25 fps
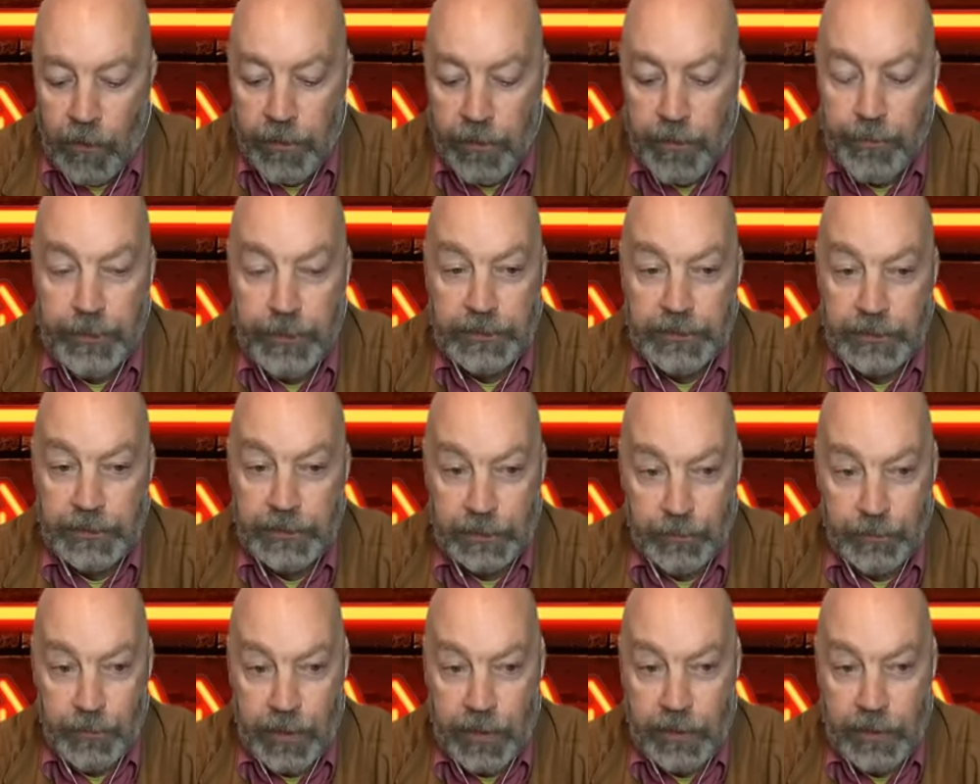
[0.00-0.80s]
the
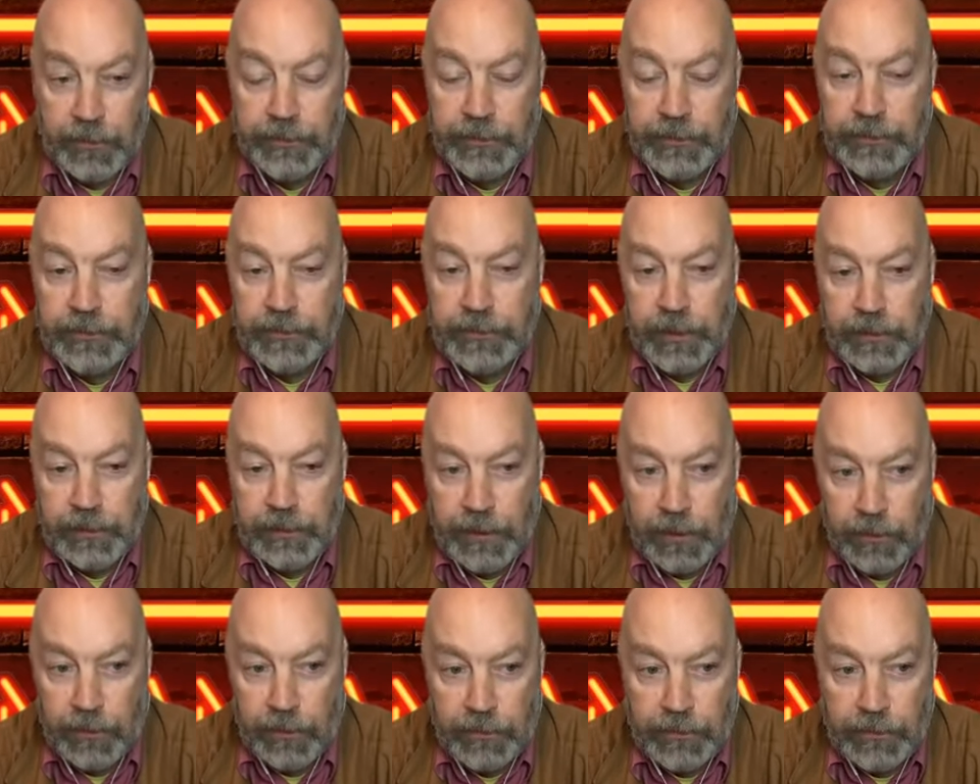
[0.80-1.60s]
business models, the
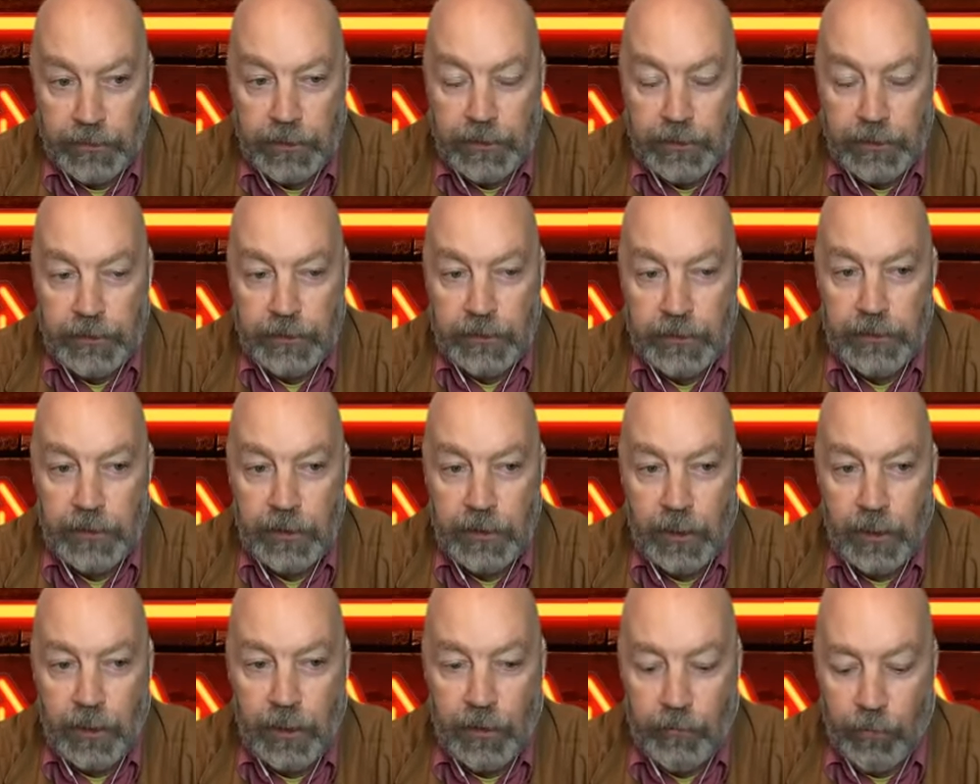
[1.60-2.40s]
technologies,
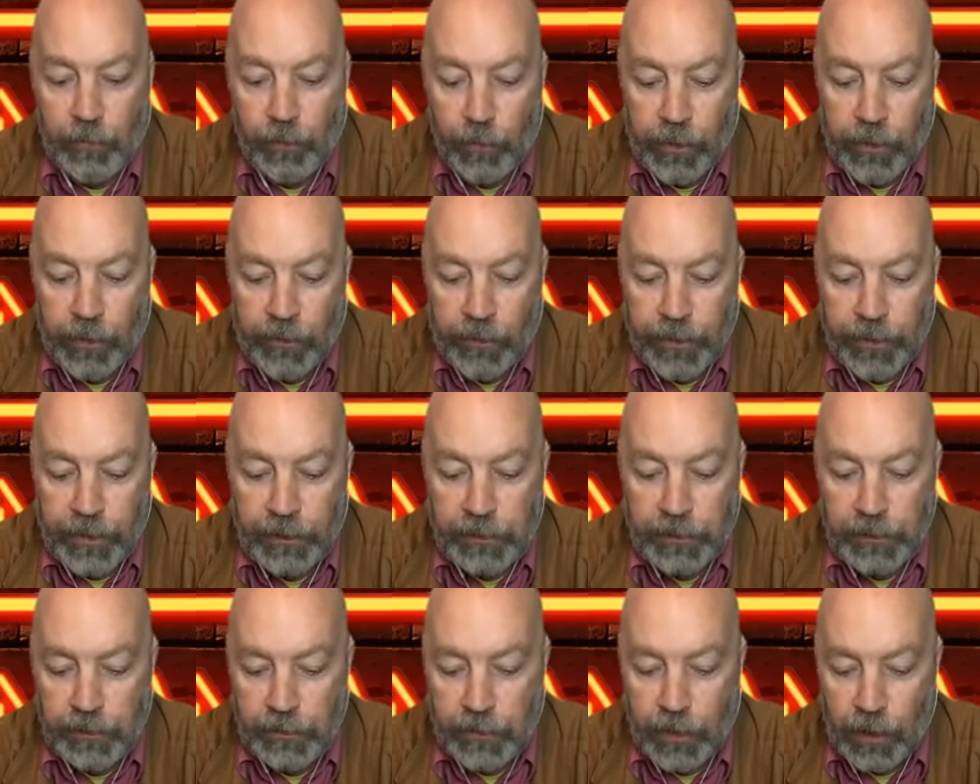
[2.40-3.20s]
um, where
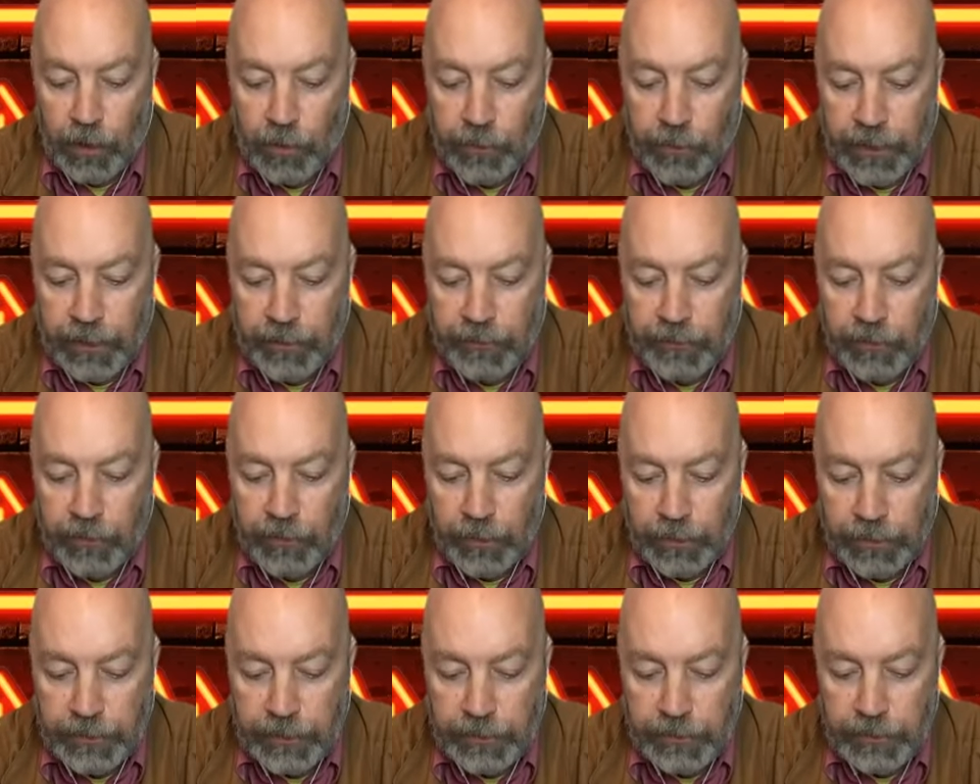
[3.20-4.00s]
things are going. And of
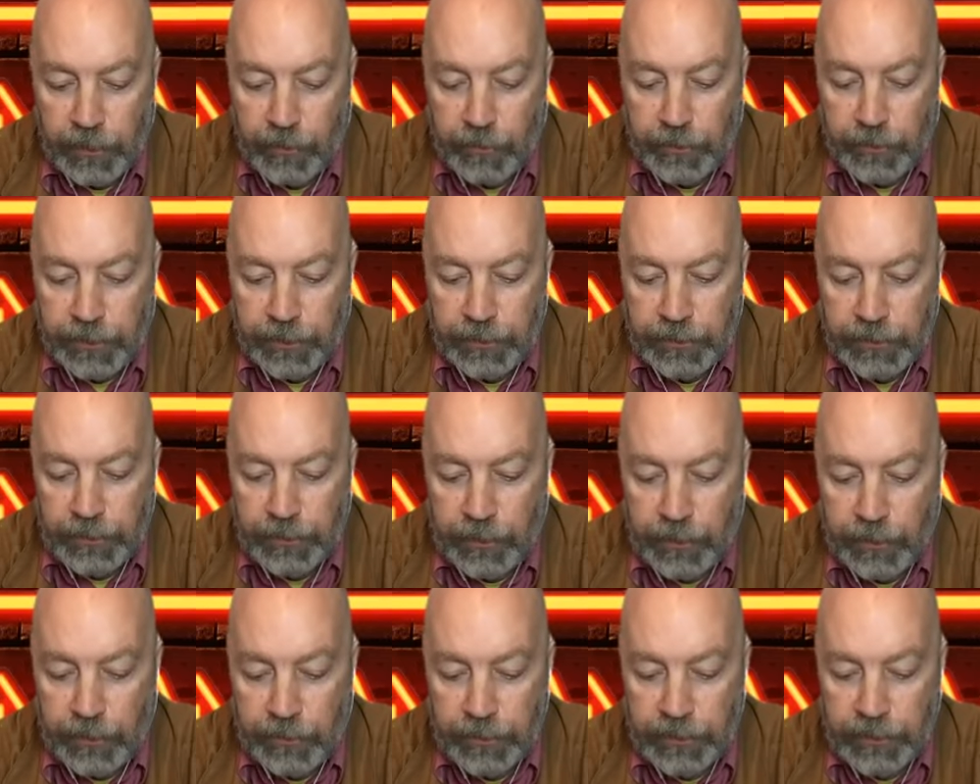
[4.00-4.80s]
course, it's always
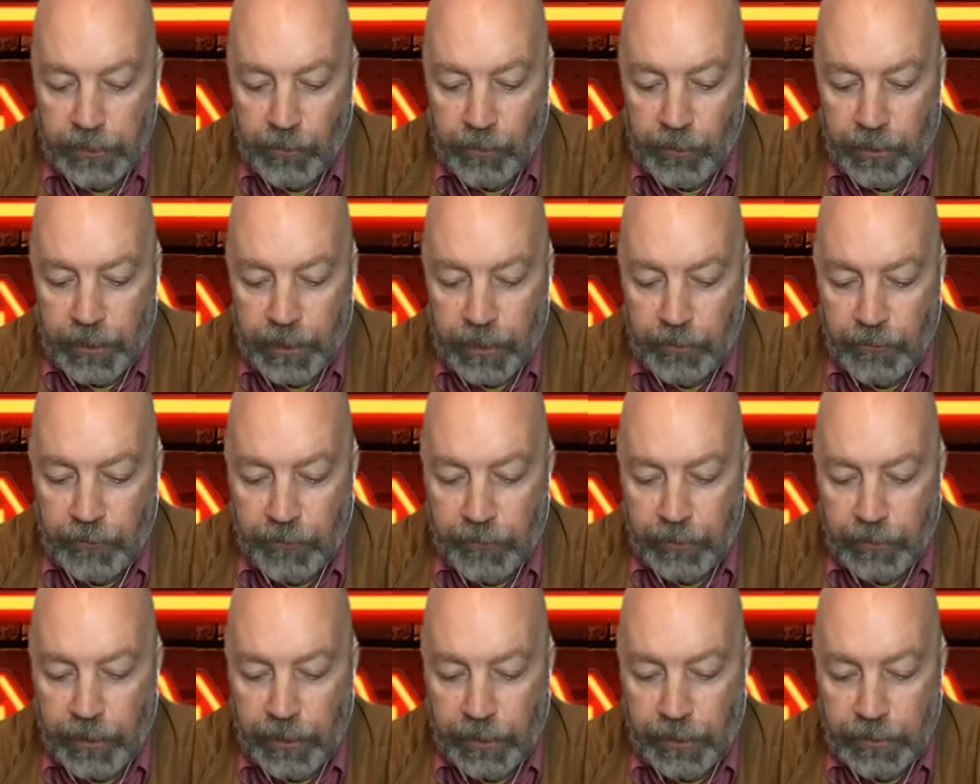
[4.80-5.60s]
uh, somewhat in
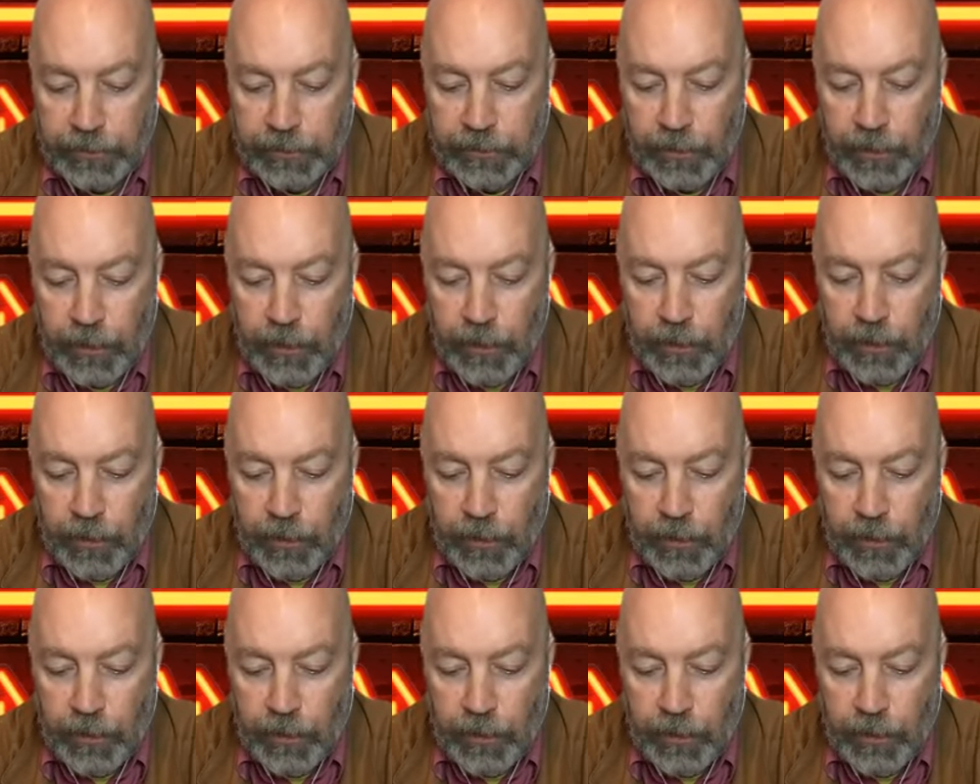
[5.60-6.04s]
flux.